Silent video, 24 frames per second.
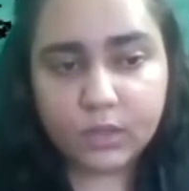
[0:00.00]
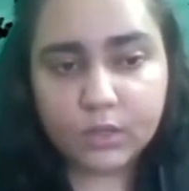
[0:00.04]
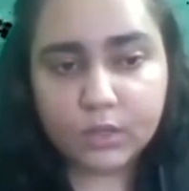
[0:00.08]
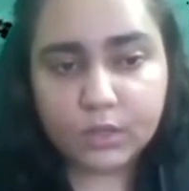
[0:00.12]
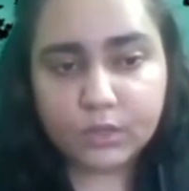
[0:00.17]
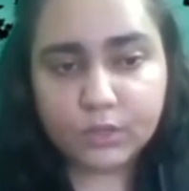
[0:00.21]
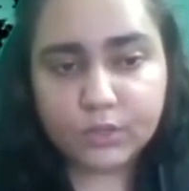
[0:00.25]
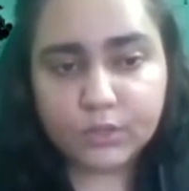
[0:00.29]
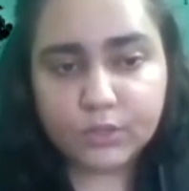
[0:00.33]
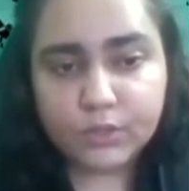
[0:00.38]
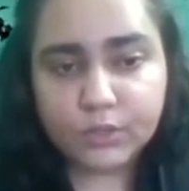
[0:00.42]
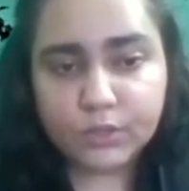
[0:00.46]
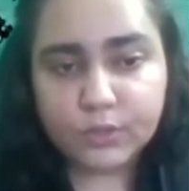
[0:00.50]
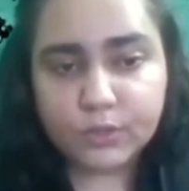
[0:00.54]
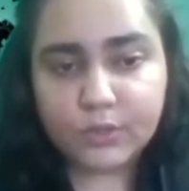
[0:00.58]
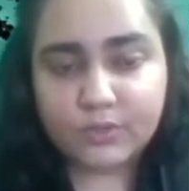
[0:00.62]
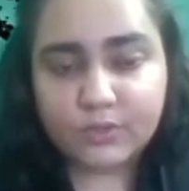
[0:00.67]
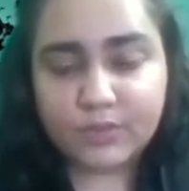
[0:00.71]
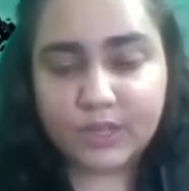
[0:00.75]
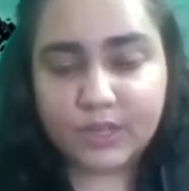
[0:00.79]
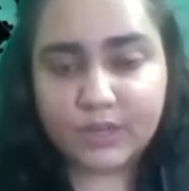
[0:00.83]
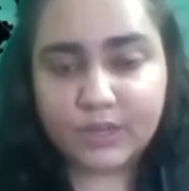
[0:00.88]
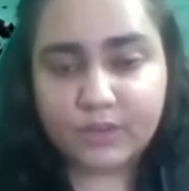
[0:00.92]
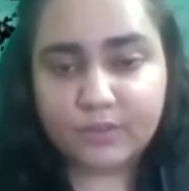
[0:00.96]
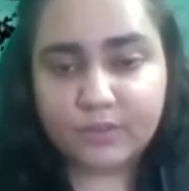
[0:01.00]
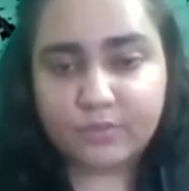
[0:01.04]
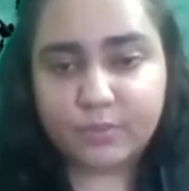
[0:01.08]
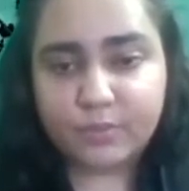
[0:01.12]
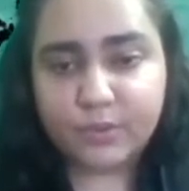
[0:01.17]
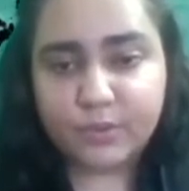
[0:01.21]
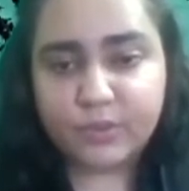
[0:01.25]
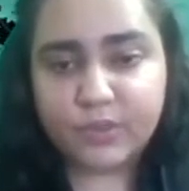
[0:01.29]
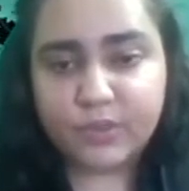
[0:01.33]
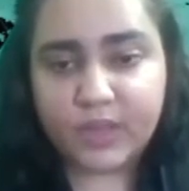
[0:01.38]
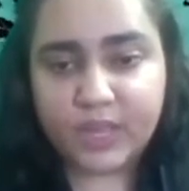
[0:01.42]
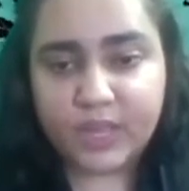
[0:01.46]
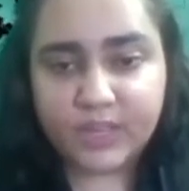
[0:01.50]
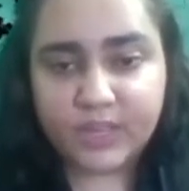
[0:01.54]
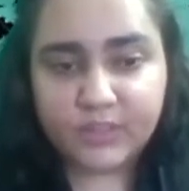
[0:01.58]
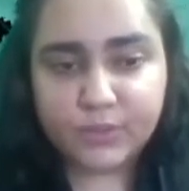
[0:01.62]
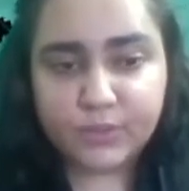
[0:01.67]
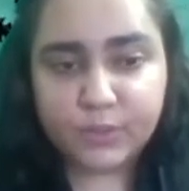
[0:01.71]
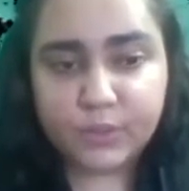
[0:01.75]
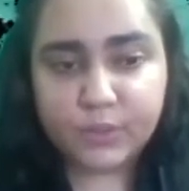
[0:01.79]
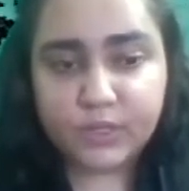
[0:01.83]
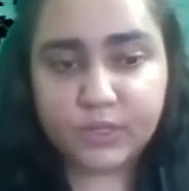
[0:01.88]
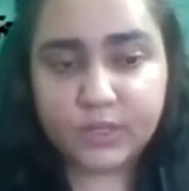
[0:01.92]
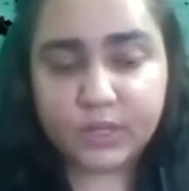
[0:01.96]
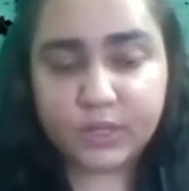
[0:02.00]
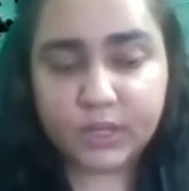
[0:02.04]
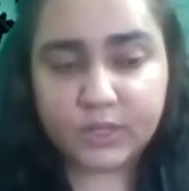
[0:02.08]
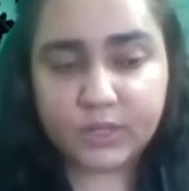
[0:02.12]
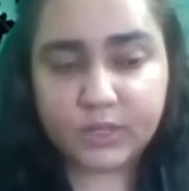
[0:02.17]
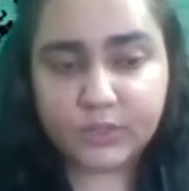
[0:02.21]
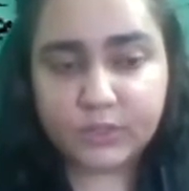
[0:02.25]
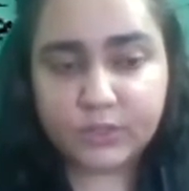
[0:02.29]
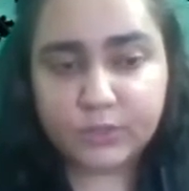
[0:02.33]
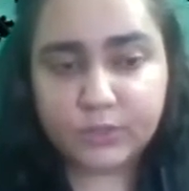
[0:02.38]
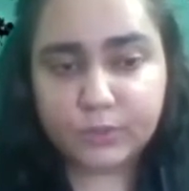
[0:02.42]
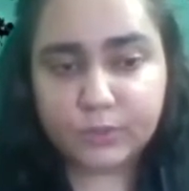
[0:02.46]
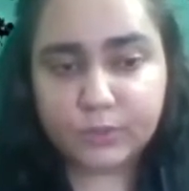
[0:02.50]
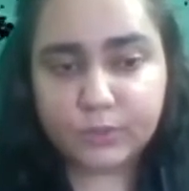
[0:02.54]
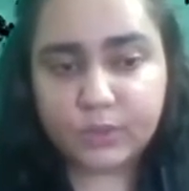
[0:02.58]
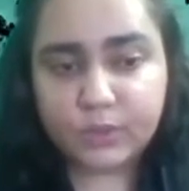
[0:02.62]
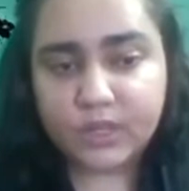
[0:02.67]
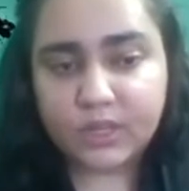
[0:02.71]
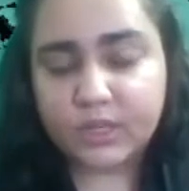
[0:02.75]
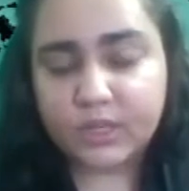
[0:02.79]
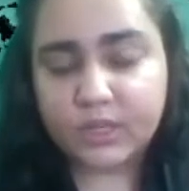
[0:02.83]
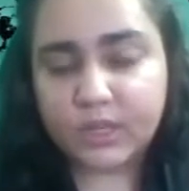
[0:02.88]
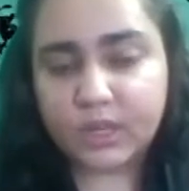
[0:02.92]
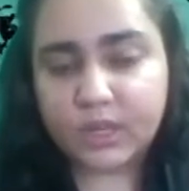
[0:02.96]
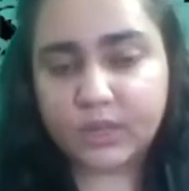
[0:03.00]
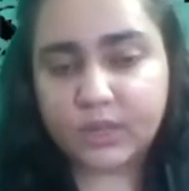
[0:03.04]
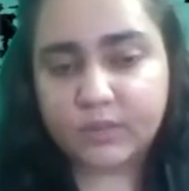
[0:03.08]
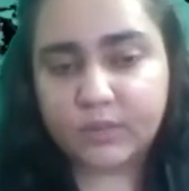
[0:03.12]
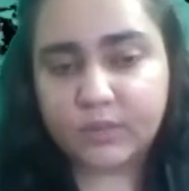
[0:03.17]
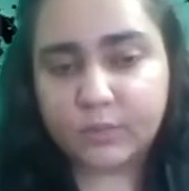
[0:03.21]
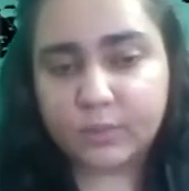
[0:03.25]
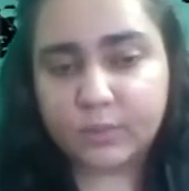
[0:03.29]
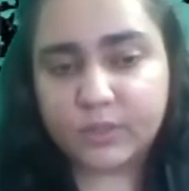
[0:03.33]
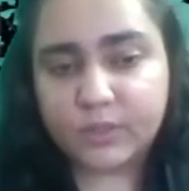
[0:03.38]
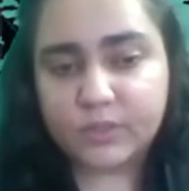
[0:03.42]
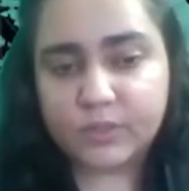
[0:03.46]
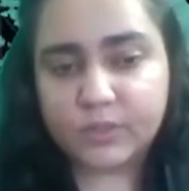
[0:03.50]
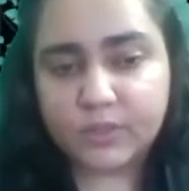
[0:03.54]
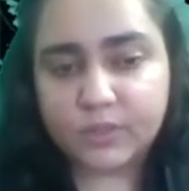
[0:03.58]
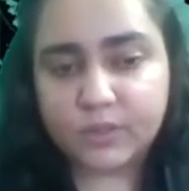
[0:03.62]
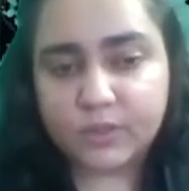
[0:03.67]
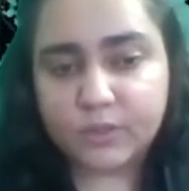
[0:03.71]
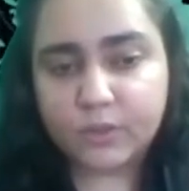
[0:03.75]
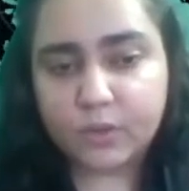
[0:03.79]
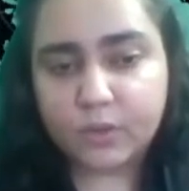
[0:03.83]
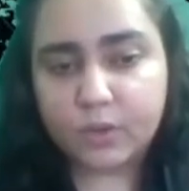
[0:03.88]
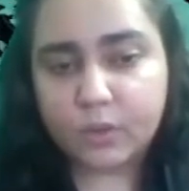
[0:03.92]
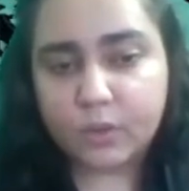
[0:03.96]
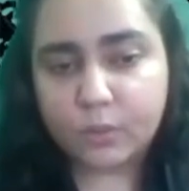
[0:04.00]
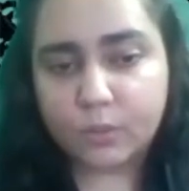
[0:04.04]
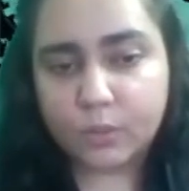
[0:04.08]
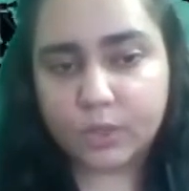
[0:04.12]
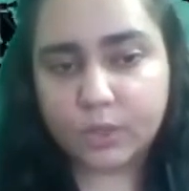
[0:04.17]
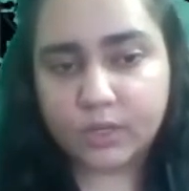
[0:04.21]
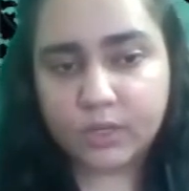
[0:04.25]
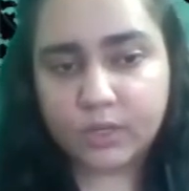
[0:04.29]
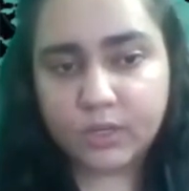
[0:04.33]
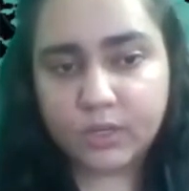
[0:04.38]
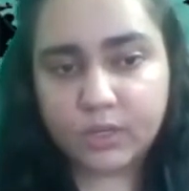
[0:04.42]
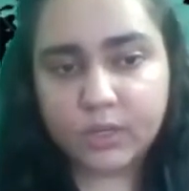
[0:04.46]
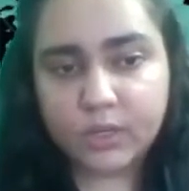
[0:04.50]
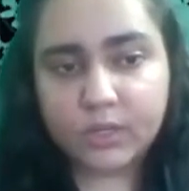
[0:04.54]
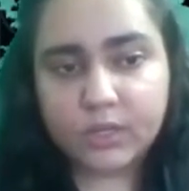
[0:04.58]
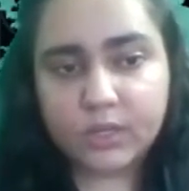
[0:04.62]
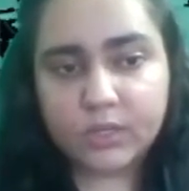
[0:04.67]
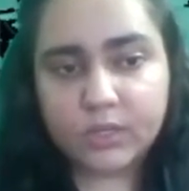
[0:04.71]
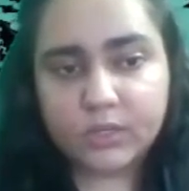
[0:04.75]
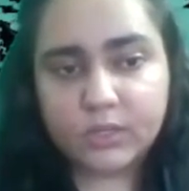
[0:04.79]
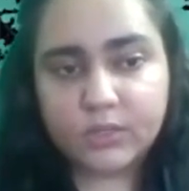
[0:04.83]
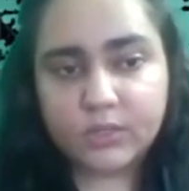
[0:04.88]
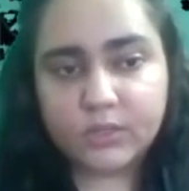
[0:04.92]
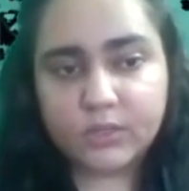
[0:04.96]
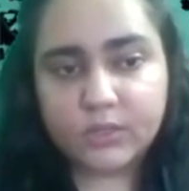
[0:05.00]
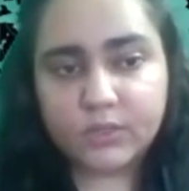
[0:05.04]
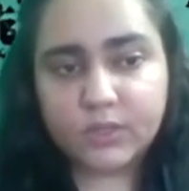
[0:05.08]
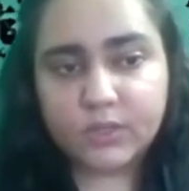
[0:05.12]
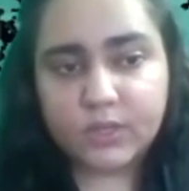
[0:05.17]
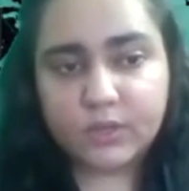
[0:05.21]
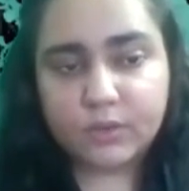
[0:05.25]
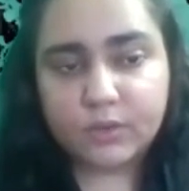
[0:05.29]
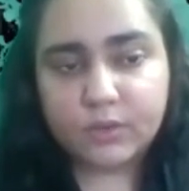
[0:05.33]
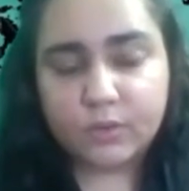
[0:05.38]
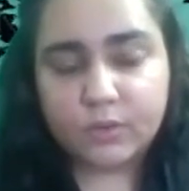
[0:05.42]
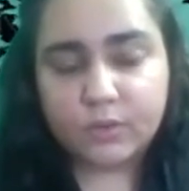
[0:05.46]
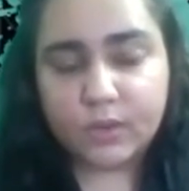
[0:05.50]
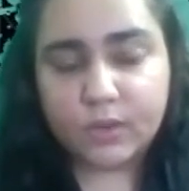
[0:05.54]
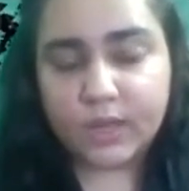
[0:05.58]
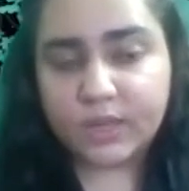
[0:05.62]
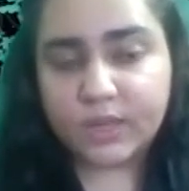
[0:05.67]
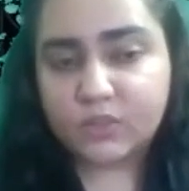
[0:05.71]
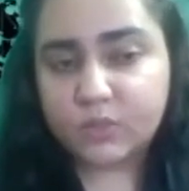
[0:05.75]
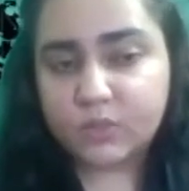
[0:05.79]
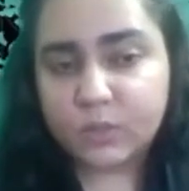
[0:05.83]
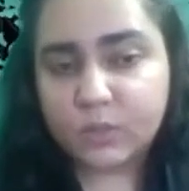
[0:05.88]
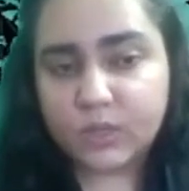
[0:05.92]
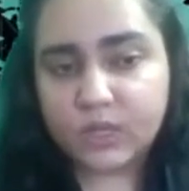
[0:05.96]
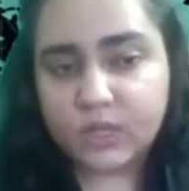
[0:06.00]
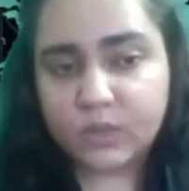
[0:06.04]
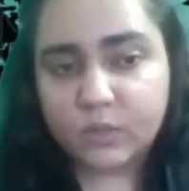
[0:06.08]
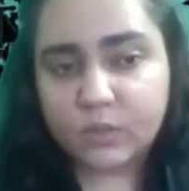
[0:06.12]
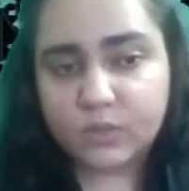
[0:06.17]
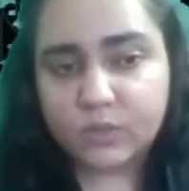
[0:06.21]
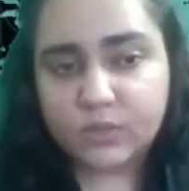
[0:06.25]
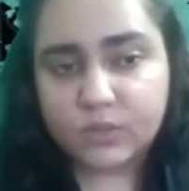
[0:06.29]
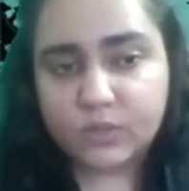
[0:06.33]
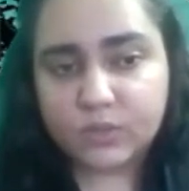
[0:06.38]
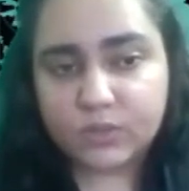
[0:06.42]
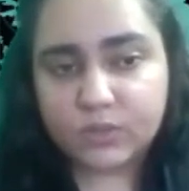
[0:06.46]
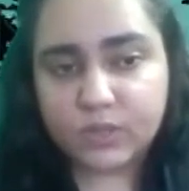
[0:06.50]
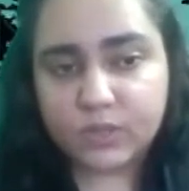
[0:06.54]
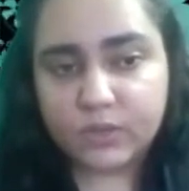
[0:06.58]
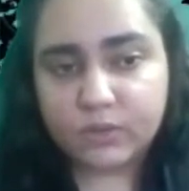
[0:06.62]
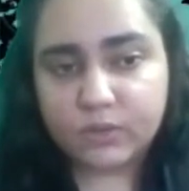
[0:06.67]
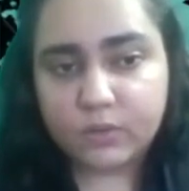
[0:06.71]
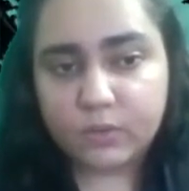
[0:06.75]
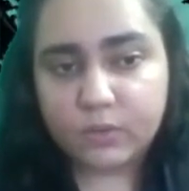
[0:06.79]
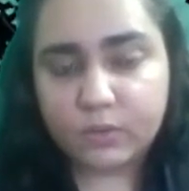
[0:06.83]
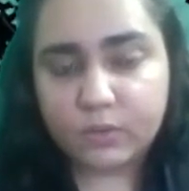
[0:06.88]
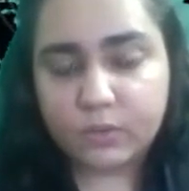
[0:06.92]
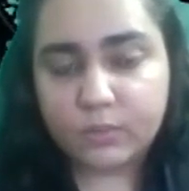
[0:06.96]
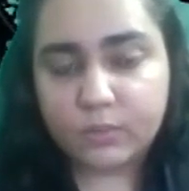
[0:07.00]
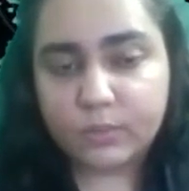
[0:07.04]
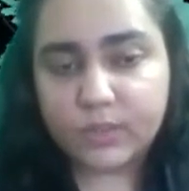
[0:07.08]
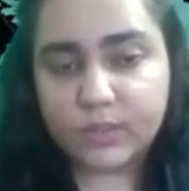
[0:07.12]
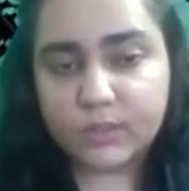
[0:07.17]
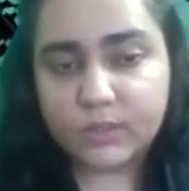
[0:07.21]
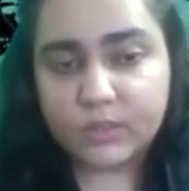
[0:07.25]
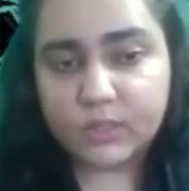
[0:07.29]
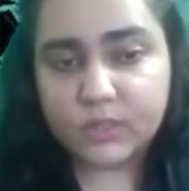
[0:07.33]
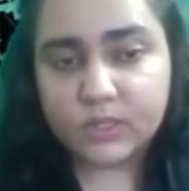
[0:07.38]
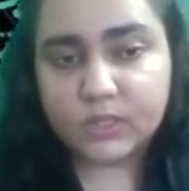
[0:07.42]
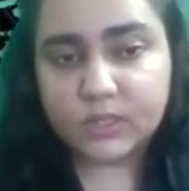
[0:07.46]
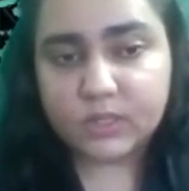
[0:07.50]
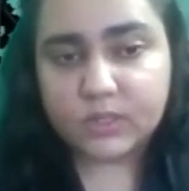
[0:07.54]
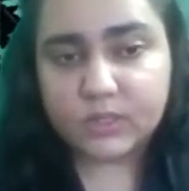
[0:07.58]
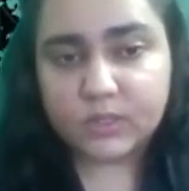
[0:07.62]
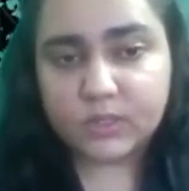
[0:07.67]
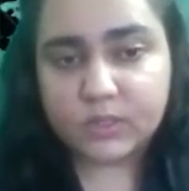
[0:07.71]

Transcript: So the value of both x1 and x2 can either be 0 or 1. 0, x1 equal to 0 means it is